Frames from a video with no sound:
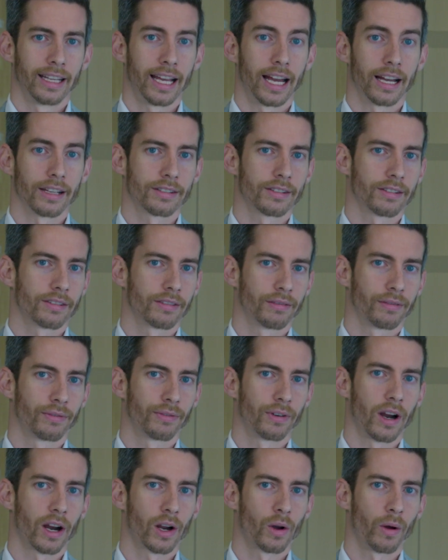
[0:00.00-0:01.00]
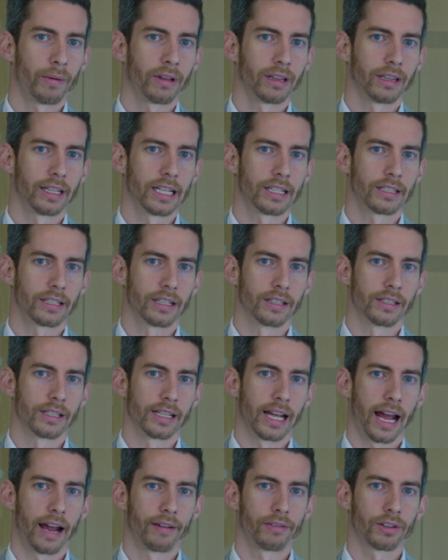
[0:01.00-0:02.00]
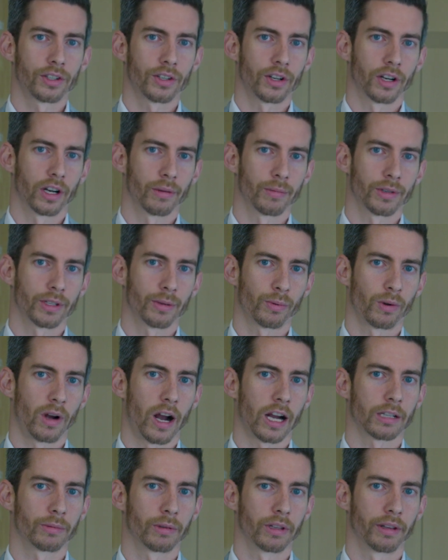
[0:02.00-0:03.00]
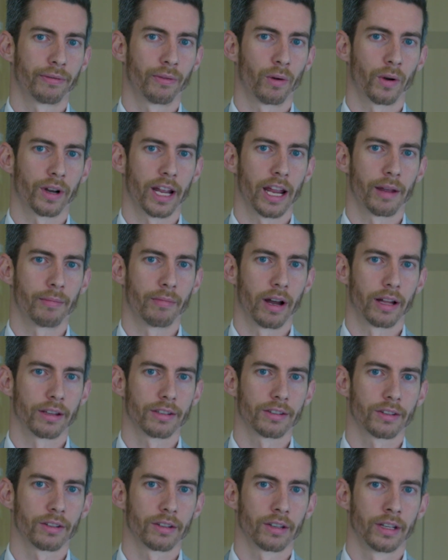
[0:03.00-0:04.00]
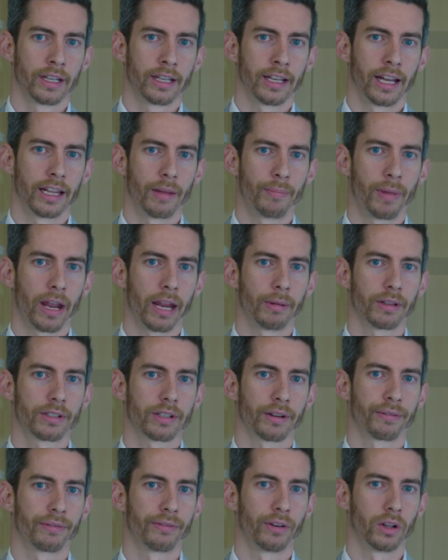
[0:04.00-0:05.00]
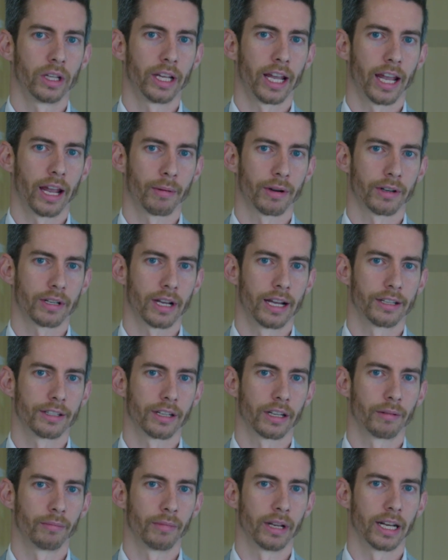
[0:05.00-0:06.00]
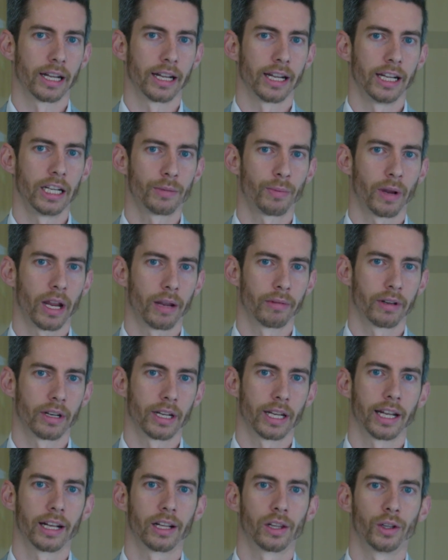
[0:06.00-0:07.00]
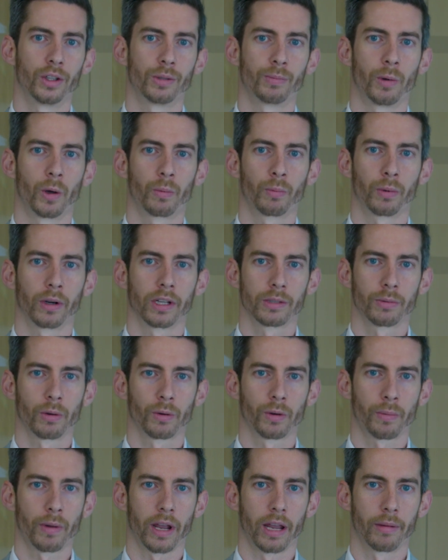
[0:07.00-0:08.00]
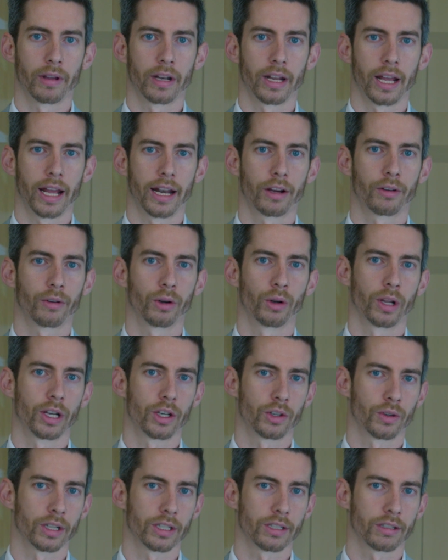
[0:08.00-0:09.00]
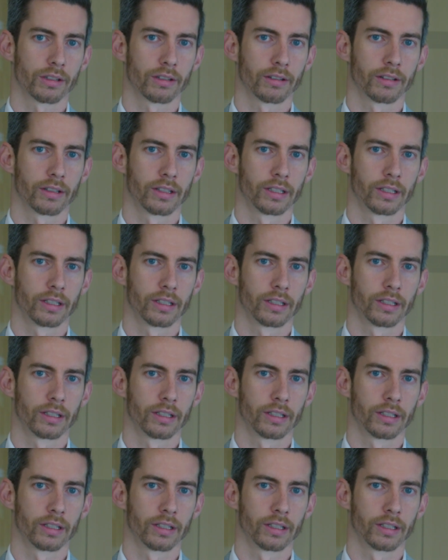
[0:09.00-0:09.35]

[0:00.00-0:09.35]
Yes, for our equipment leases, the average term is approximately 48 months, and the payments are fully amortizing, meaning each payment includes both principal repayment and accrued interest.